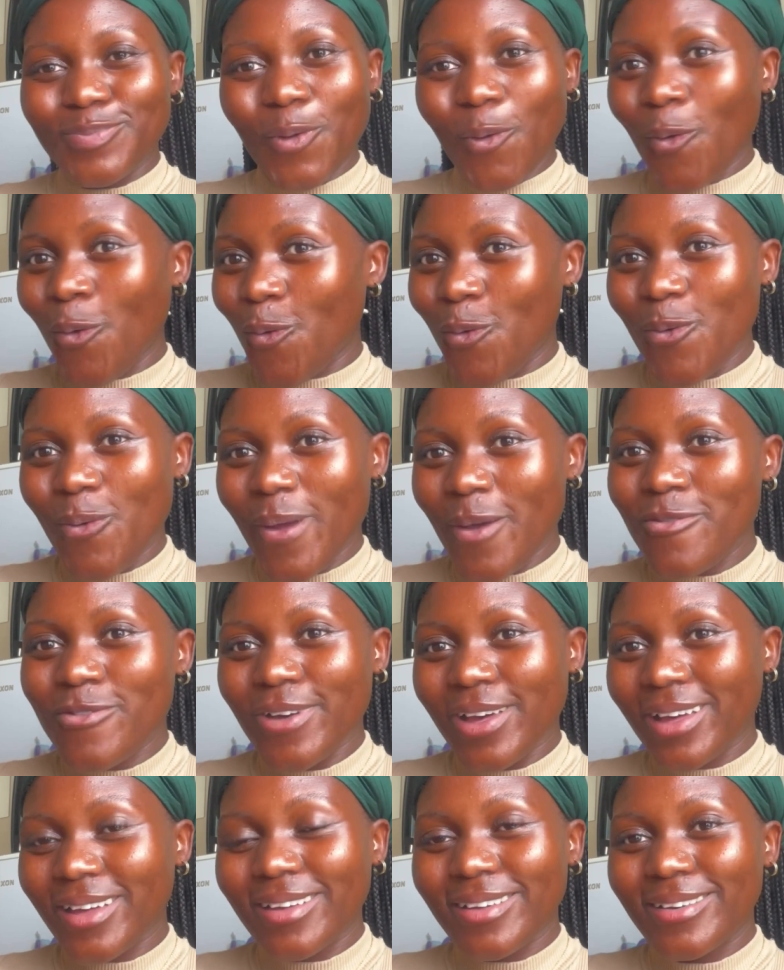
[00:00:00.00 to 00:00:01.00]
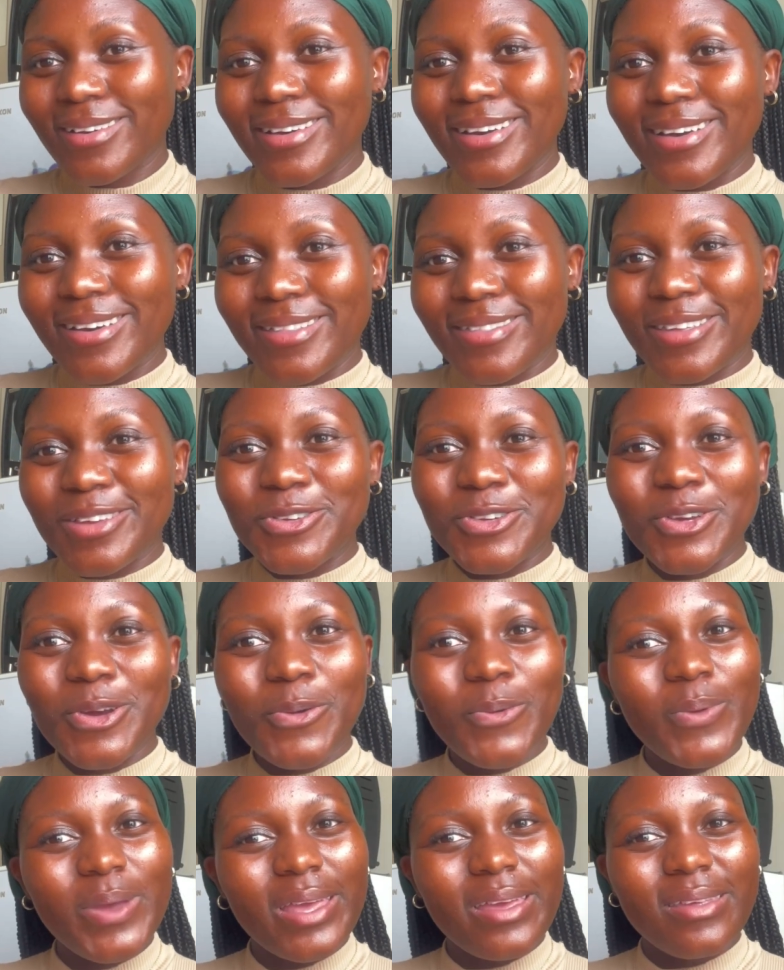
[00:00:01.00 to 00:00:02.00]
or whoever that you're
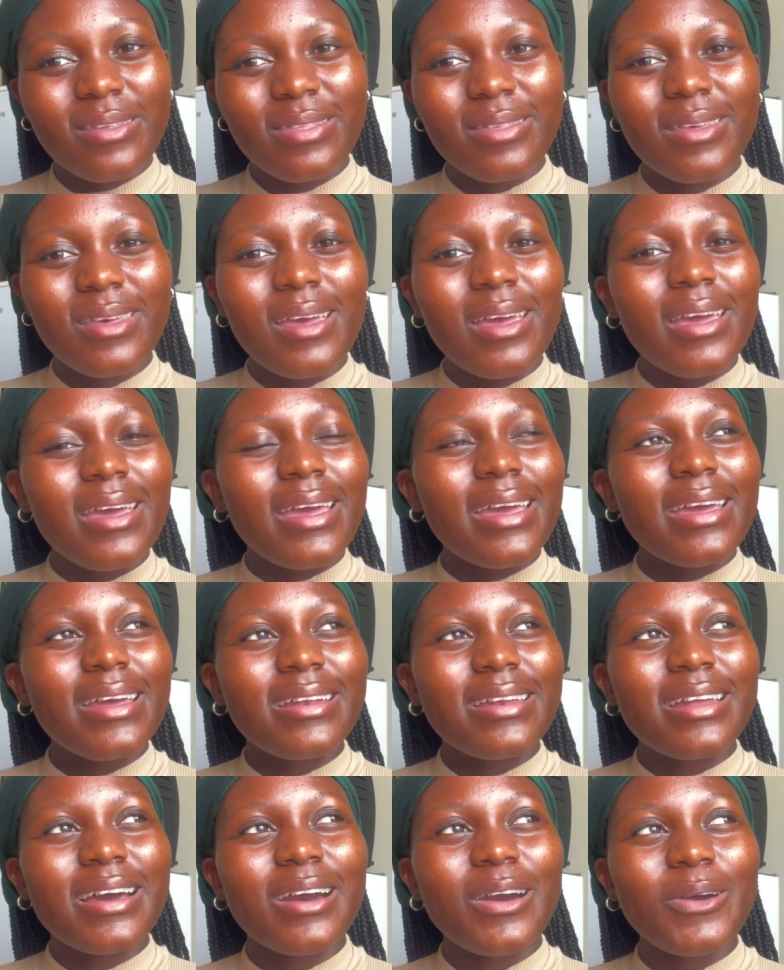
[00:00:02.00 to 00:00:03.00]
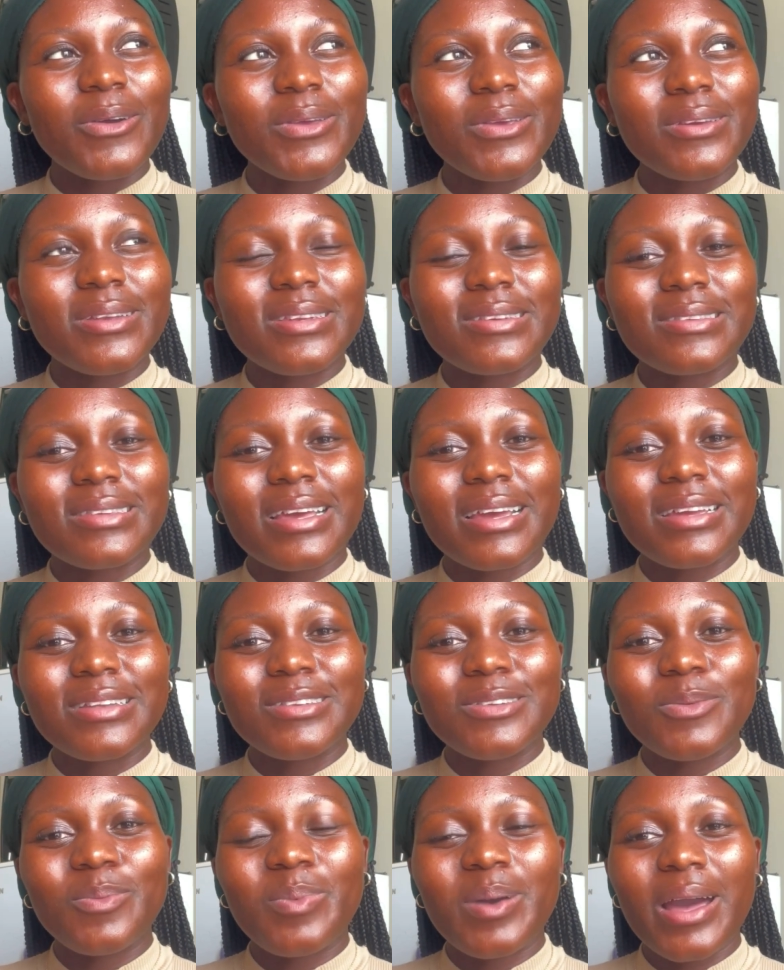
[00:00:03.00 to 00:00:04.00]
with, and now you decide
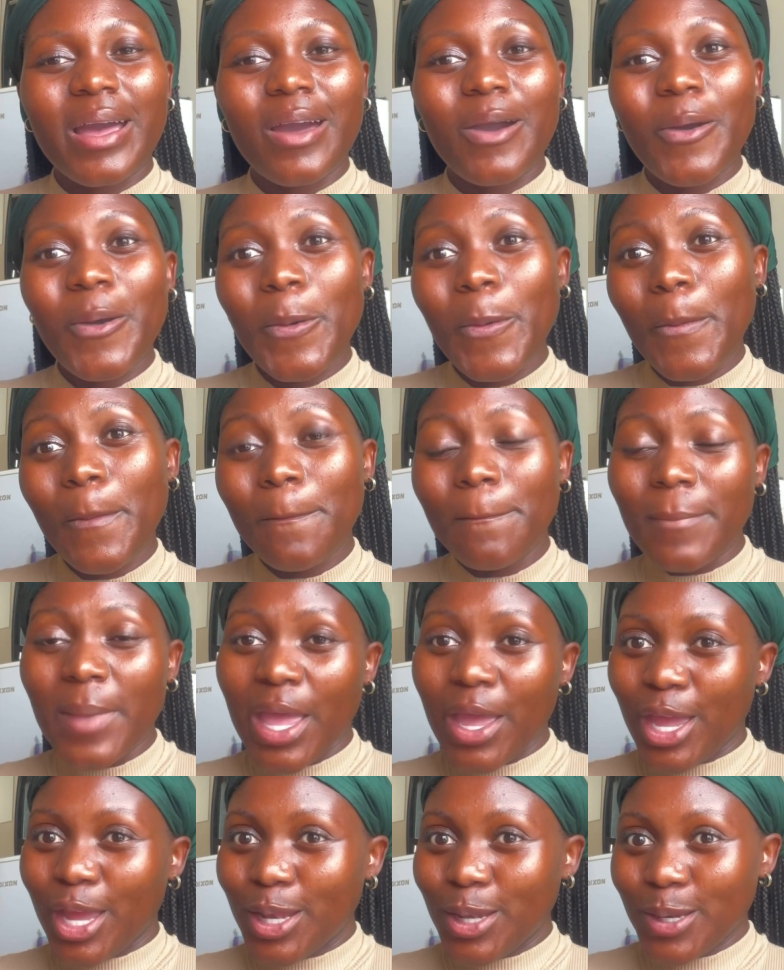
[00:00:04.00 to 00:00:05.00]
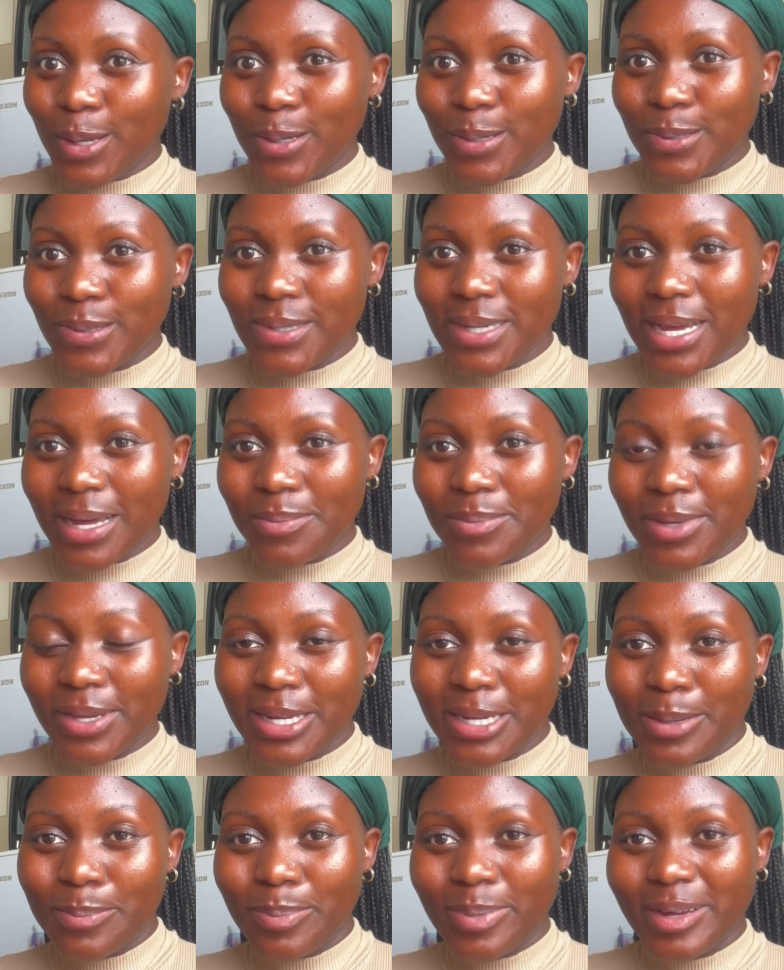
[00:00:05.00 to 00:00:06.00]
to buy, oh no, I'm
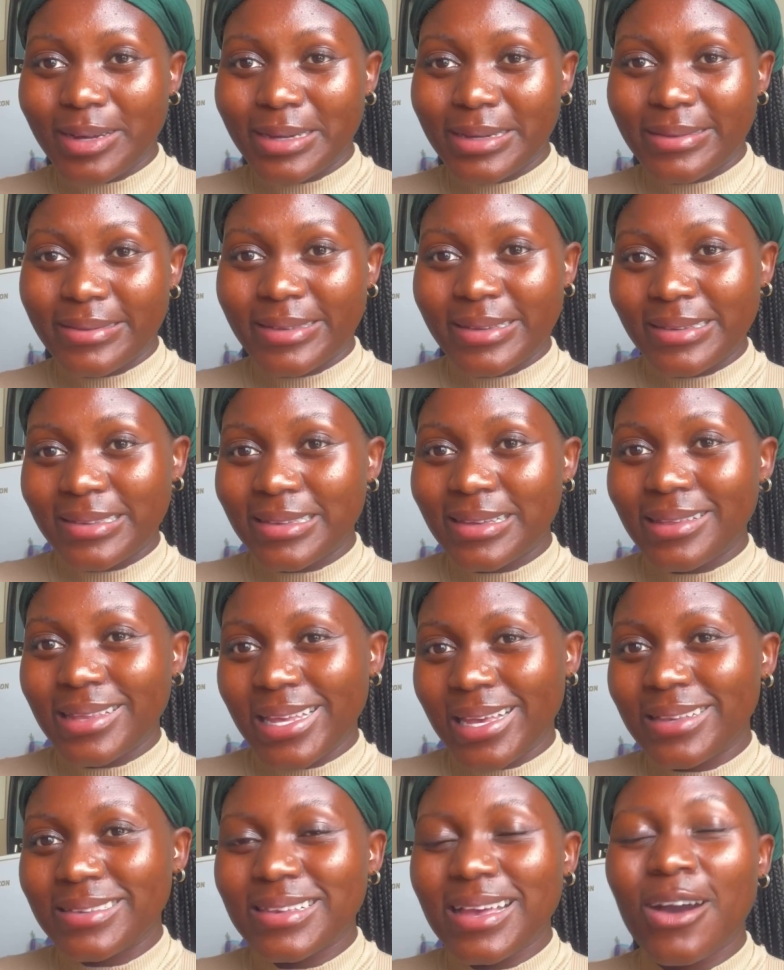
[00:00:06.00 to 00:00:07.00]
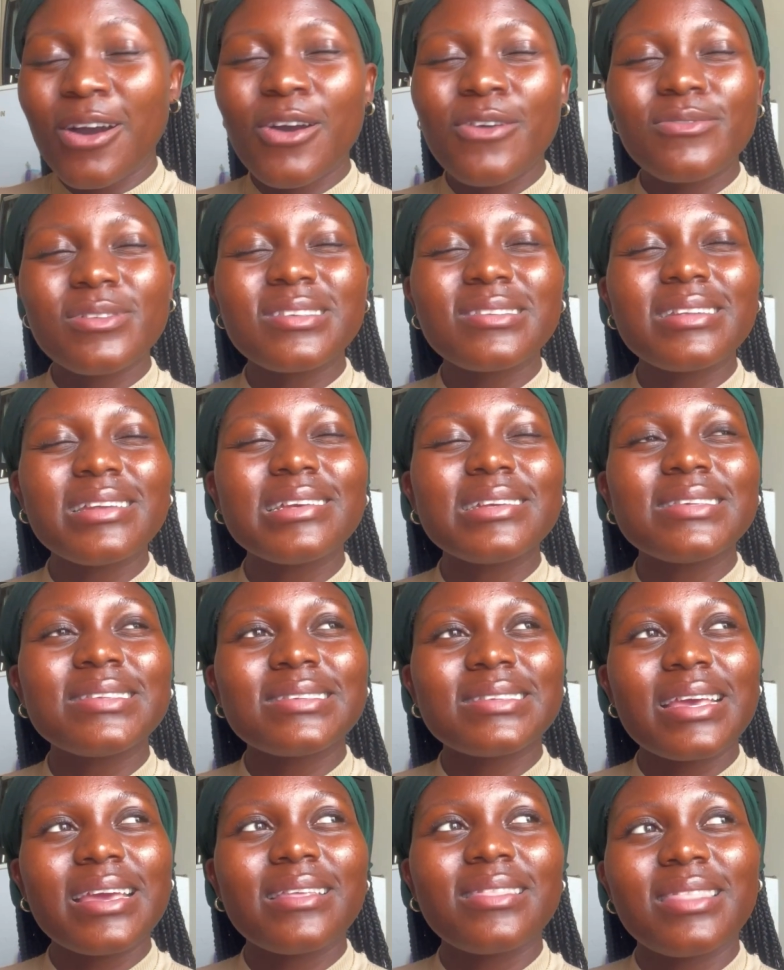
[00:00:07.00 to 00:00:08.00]
gonna buy this and this. I obviously
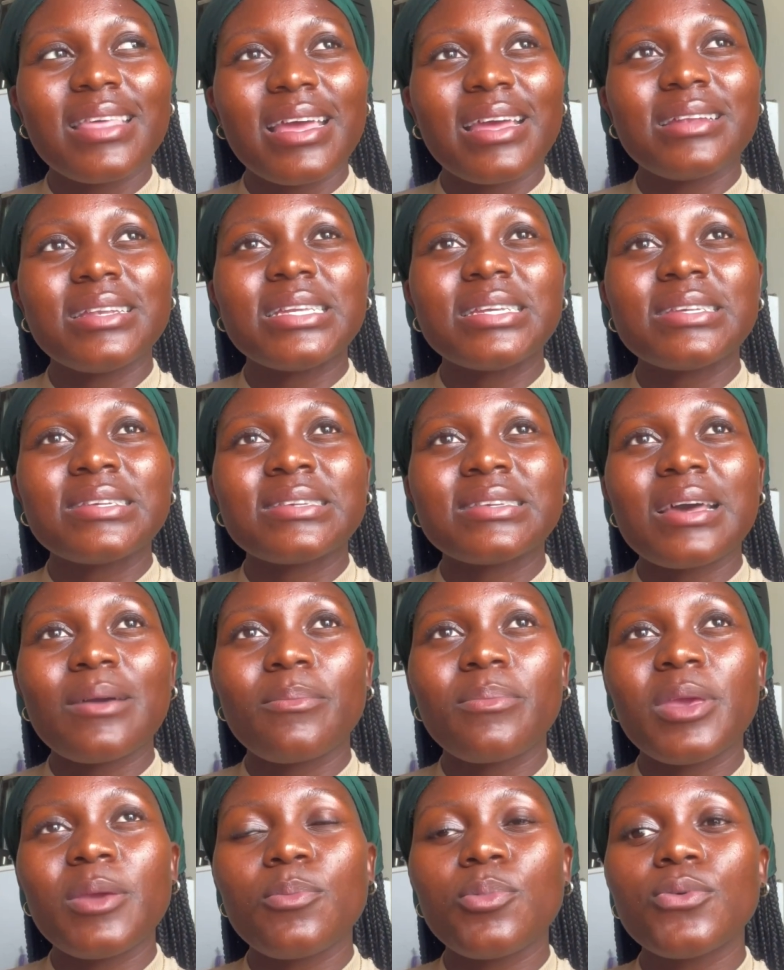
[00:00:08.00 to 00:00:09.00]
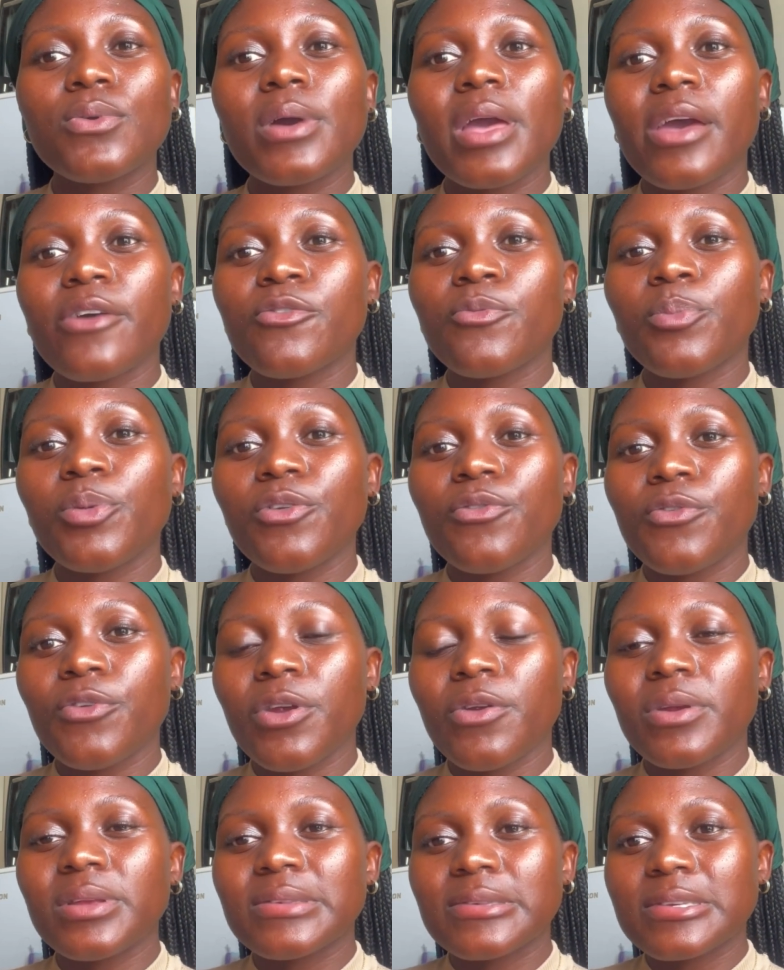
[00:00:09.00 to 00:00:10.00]
say that some people have
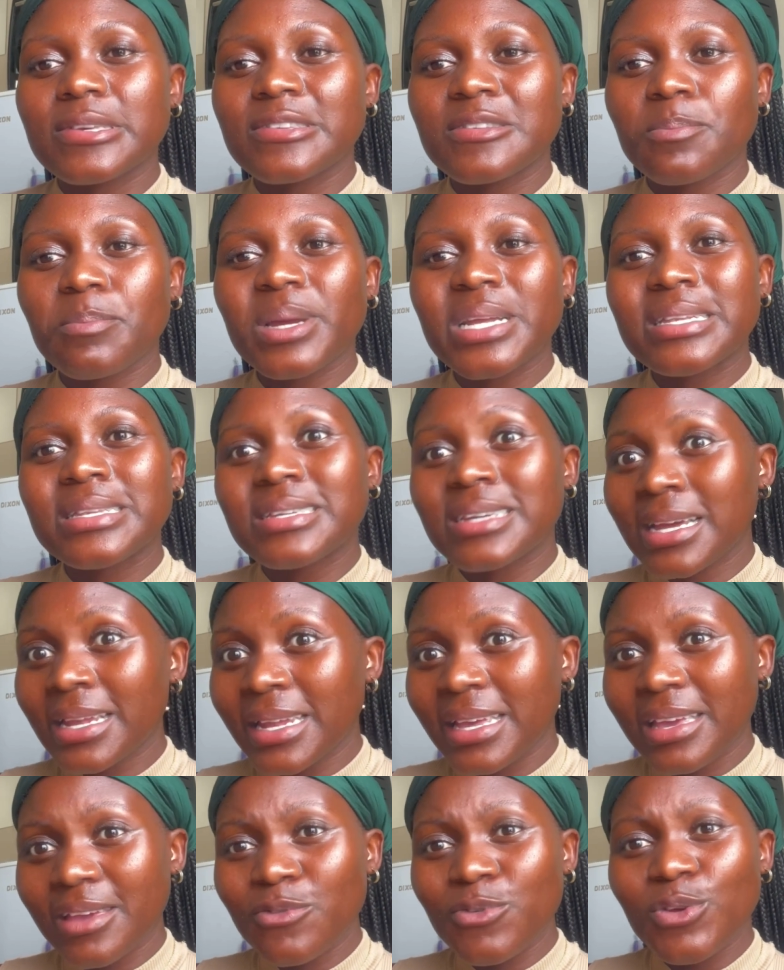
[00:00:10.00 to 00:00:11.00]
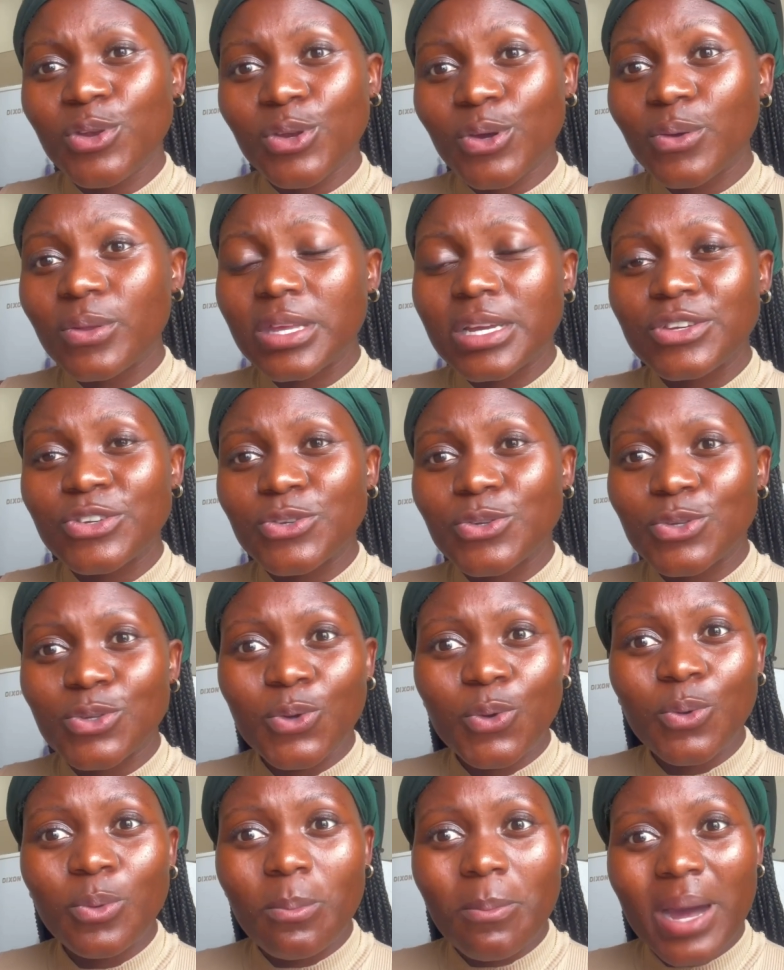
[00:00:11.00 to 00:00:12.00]
preferences, but darling, if you know that you
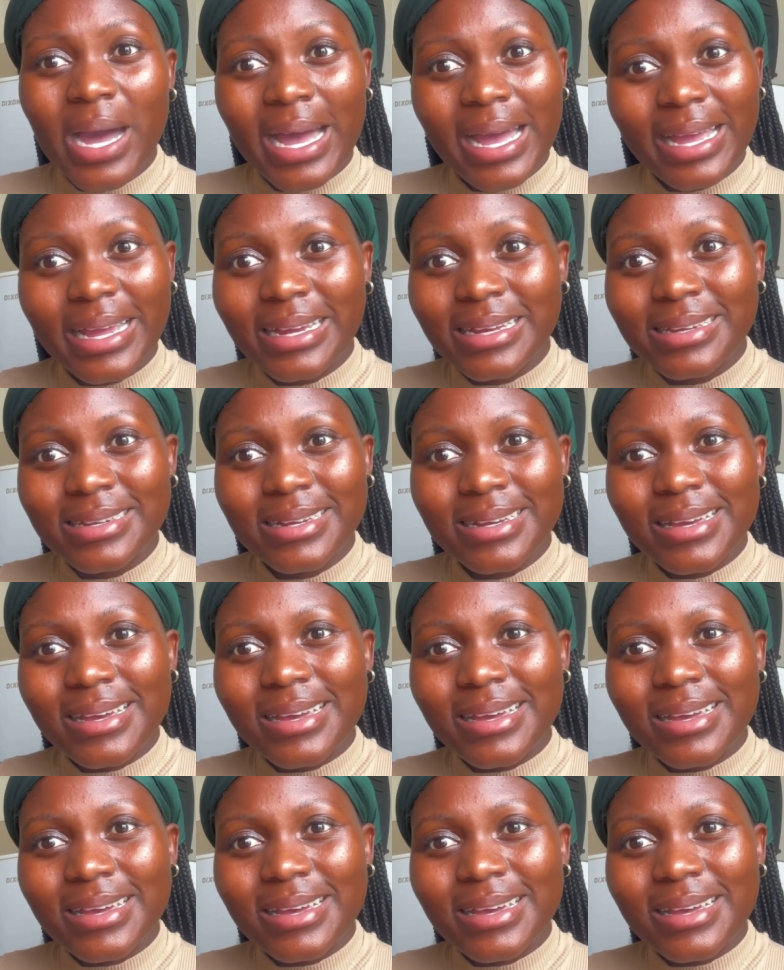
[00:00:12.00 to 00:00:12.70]
don't mind,